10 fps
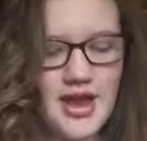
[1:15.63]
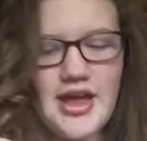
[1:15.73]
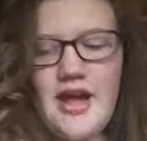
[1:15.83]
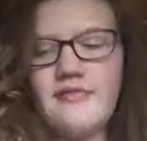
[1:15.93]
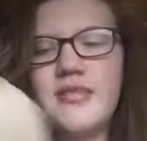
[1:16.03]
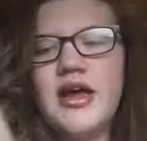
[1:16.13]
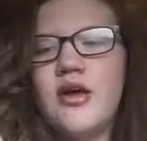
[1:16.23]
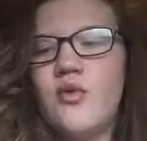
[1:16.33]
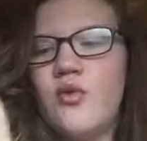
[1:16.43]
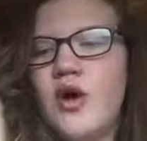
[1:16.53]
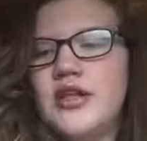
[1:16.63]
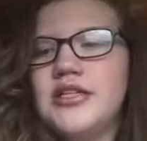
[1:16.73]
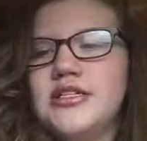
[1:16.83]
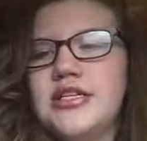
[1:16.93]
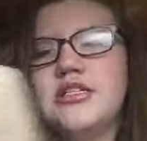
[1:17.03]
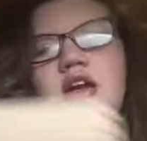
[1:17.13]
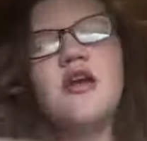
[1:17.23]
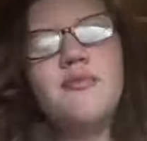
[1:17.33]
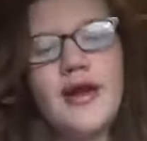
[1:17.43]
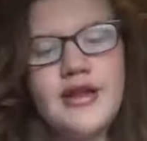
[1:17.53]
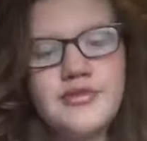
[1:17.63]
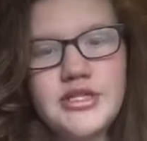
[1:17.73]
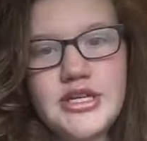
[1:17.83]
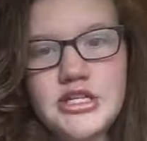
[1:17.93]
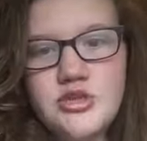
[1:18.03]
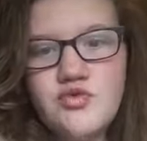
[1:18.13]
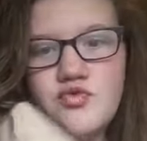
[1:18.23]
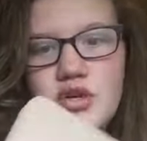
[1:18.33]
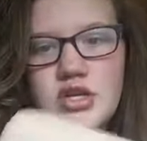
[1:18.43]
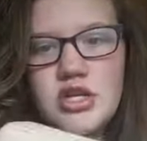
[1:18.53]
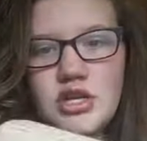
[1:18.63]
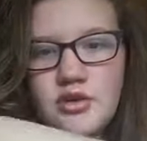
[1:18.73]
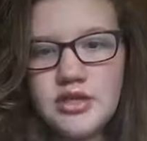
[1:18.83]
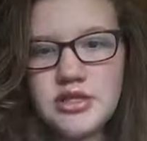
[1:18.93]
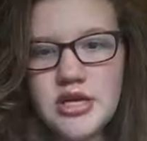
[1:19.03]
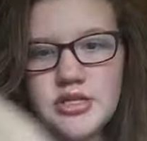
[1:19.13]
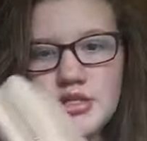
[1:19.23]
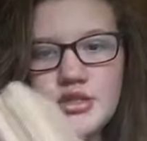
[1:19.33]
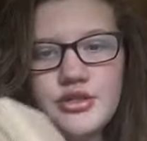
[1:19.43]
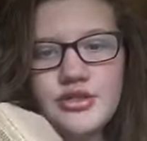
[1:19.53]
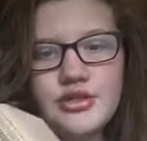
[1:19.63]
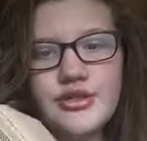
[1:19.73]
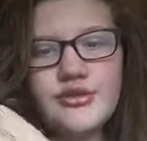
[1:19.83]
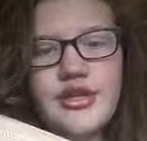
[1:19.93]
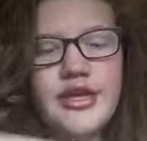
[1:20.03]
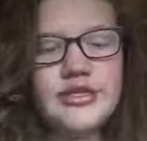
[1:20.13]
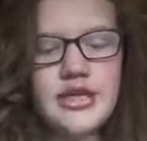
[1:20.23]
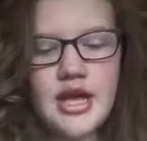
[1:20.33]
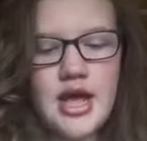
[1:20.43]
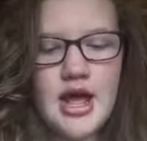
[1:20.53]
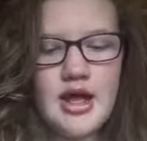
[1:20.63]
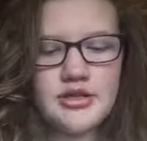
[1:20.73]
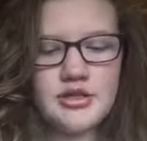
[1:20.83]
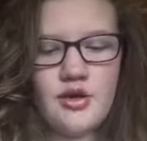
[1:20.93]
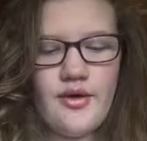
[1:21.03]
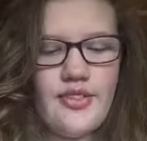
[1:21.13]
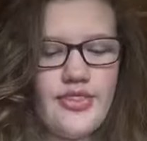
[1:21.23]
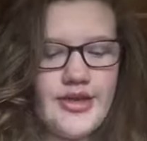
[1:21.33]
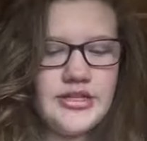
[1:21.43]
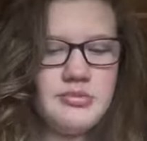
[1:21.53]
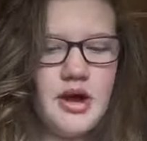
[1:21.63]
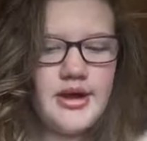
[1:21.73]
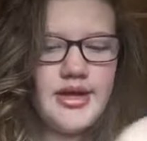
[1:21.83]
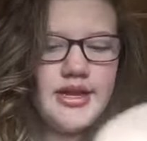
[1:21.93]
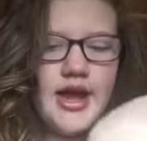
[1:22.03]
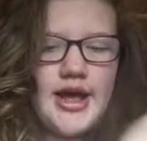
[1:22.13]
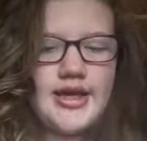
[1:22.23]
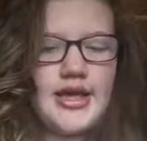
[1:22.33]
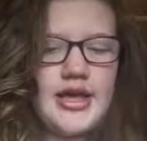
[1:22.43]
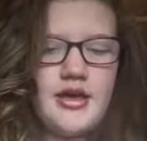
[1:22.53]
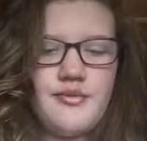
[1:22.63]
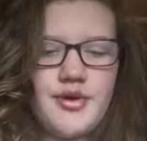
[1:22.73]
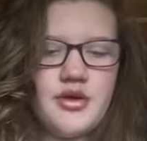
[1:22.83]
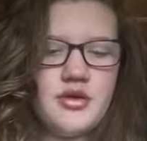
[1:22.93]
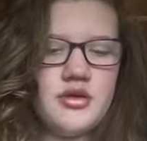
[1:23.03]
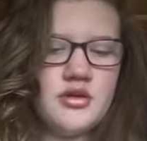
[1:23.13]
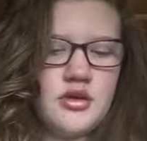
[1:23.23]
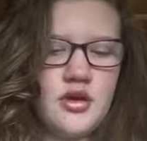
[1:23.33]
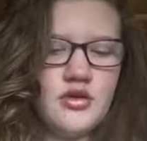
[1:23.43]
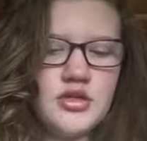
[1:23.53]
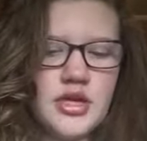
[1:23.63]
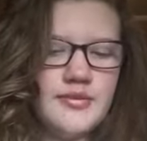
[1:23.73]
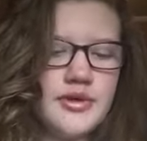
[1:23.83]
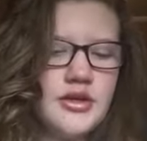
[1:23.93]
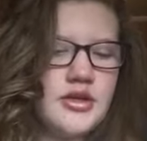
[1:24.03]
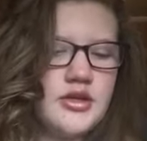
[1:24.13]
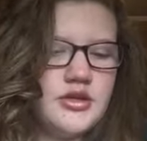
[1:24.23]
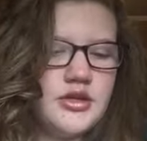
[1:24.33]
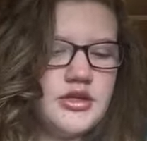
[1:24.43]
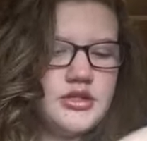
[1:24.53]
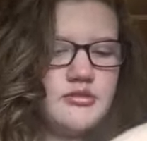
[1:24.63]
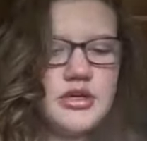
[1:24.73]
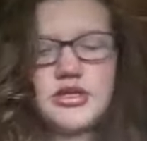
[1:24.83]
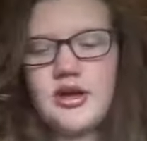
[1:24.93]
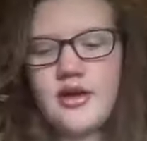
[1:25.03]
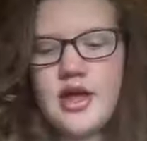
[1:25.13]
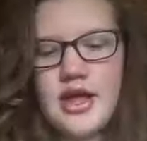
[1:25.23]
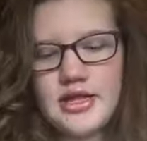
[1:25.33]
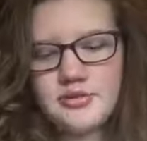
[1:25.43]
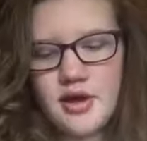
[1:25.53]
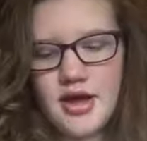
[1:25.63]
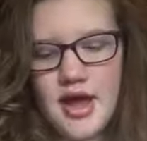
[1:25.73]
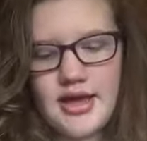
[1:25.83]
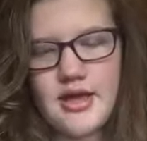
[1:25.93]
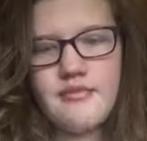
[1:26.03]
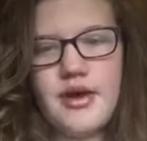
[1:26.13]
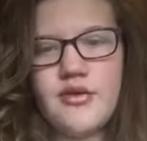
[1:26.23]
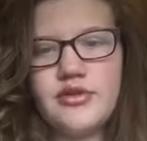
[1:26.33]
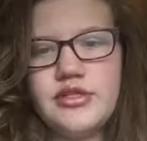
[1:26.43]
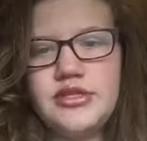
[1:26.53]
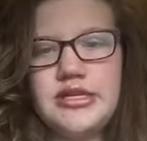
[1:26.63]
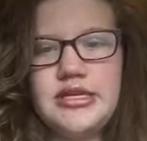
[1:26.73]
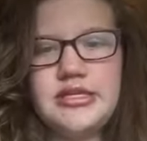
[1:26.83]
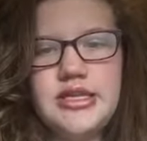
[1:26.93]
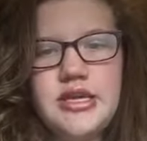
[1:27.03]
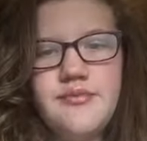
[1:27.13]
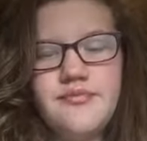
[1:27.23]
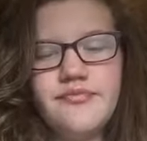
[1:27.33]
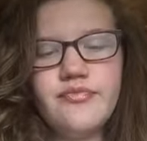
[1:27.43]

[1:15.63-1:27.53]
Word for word: I have my wallet. It's not a brand, but it's actually really cute. It's got two things. So in this pocket, I keep, hold up, there's something. this pocket, I keep my receipts in.